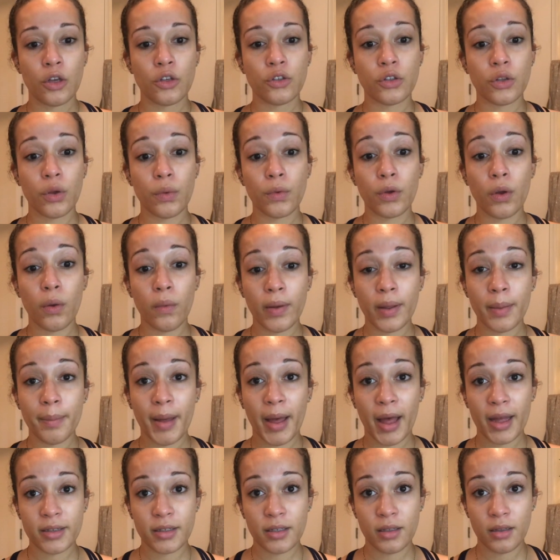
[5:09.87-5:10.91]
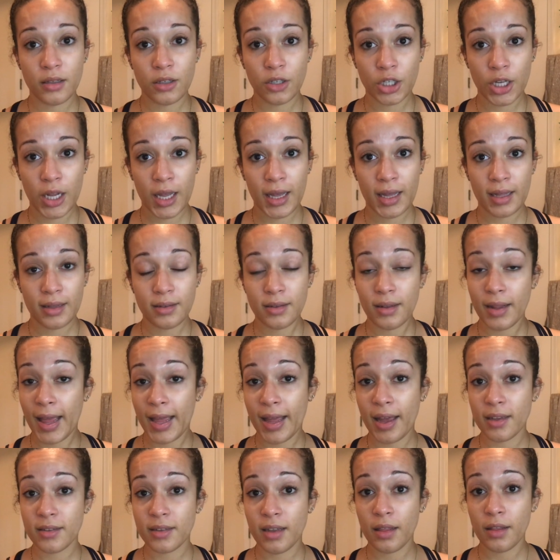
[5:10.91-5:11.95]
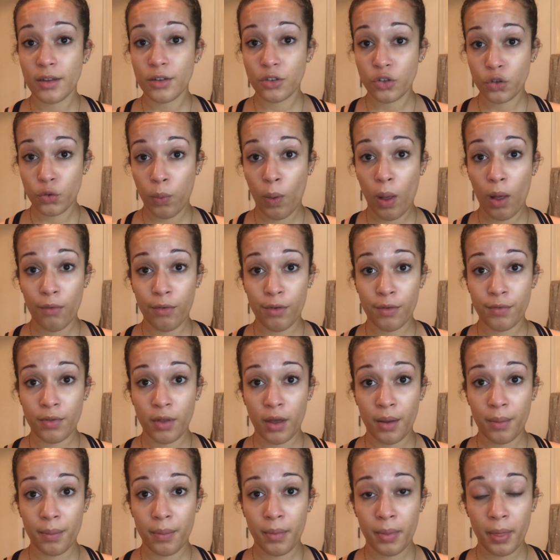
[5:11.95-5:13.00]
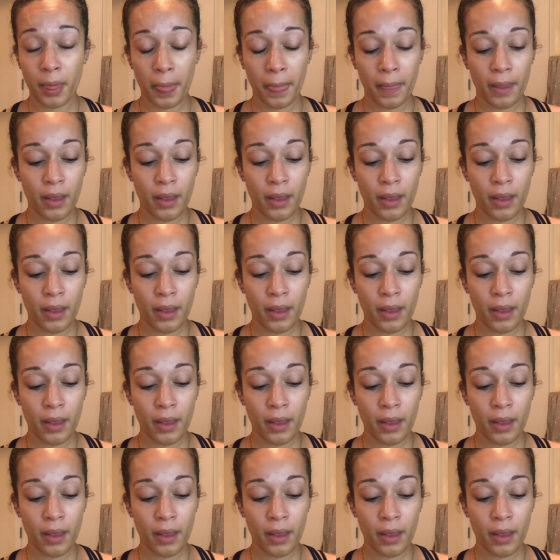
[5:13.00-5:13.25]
So going back to the shades, like I said, there's 12 of them.